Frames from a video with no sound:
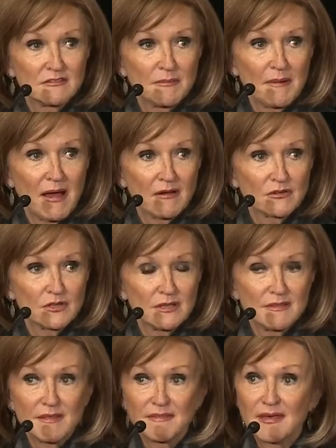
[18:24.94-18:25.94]
of poverty
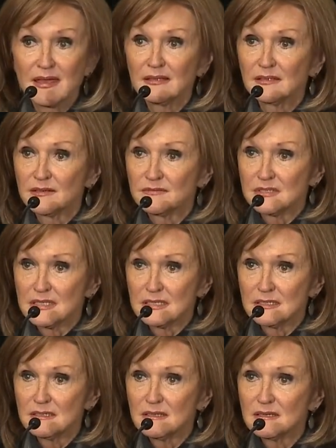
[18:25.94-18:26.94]
that they lived
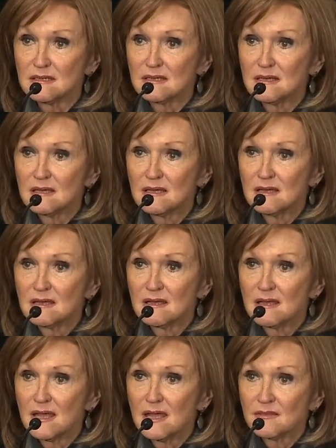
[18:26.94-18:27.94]
in
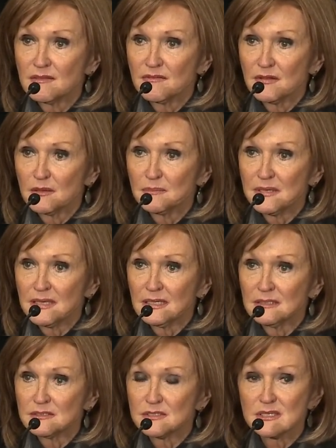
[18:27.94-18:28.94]
the
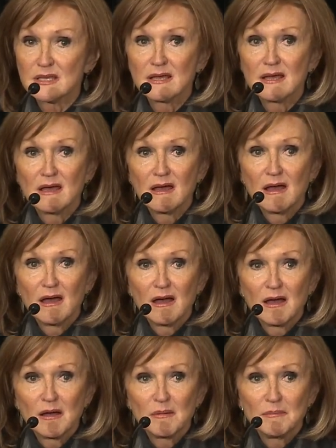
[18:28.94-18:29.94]
Philippines.
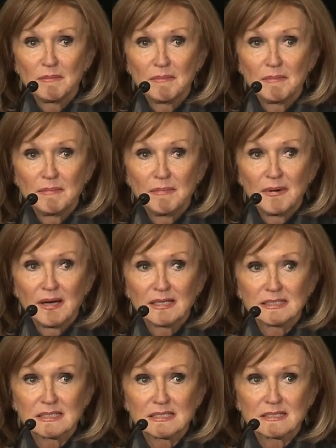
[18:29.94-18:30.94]

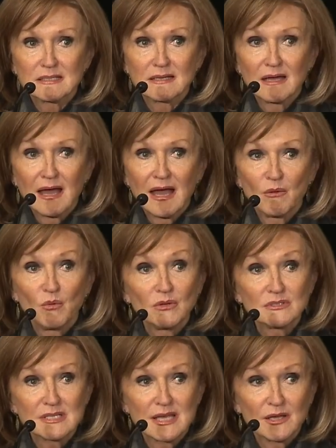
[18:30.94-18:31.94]
But I
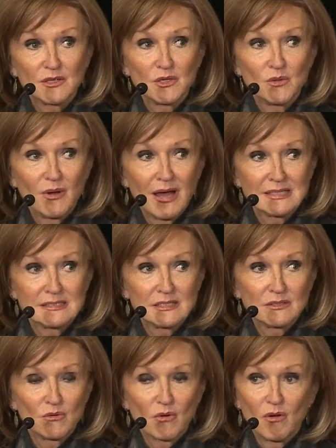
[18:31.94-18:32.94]
will tell you, I
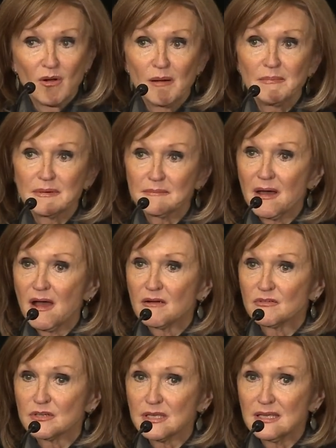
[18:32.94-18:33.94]
did grow up in
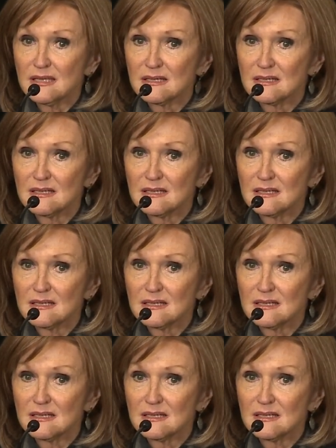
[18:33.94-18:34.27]
poverty.